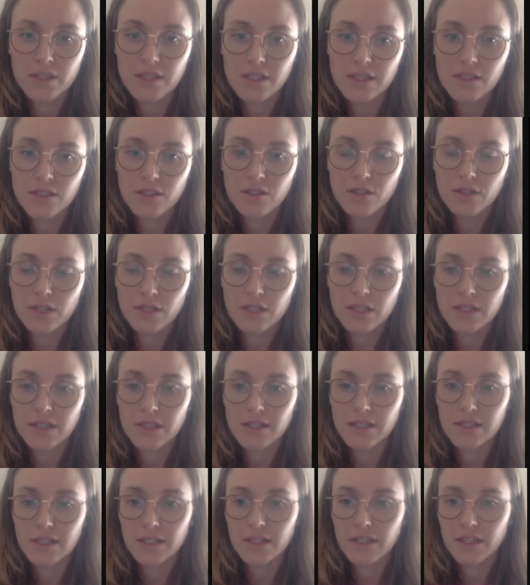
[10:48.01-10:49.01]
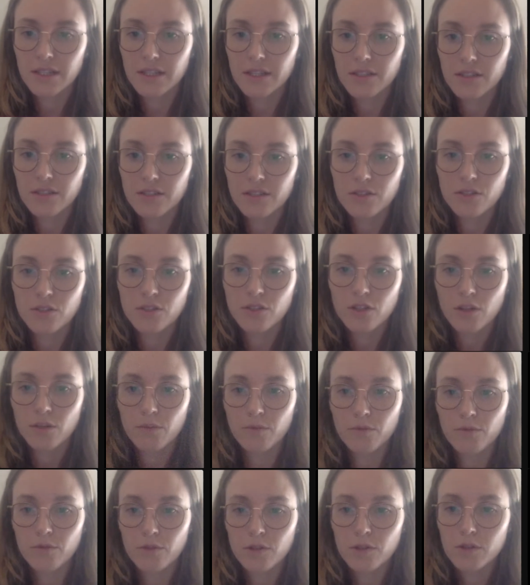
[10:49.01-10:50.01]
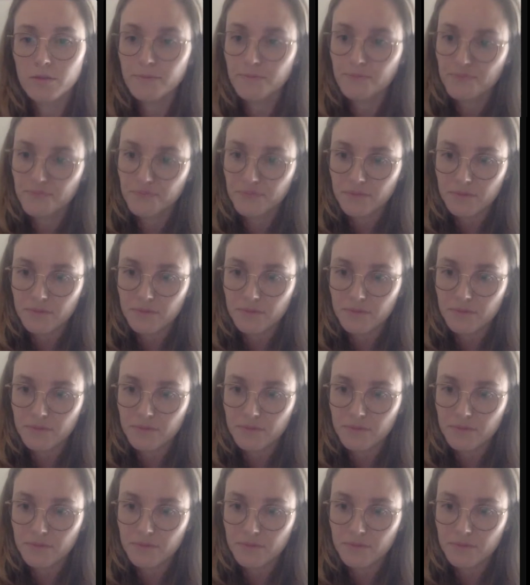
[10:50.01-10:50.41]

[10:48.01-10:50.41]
as you can see here on the top row.